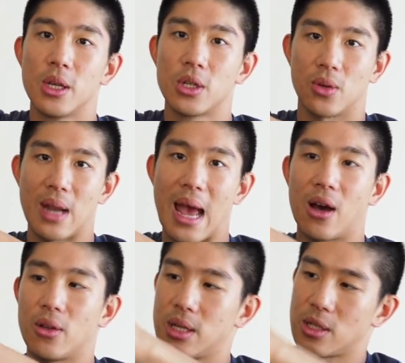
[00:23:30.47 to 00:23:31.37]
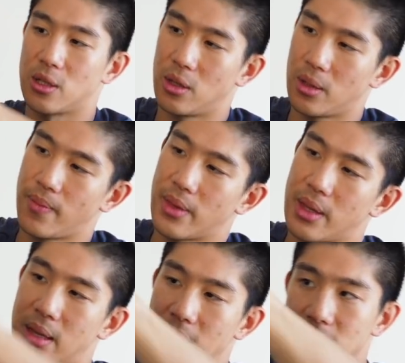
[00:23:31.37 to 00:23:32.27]
So now
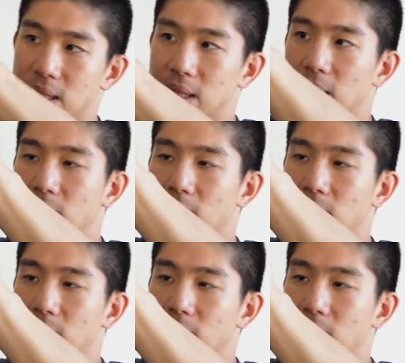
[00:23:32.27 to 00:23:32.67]
this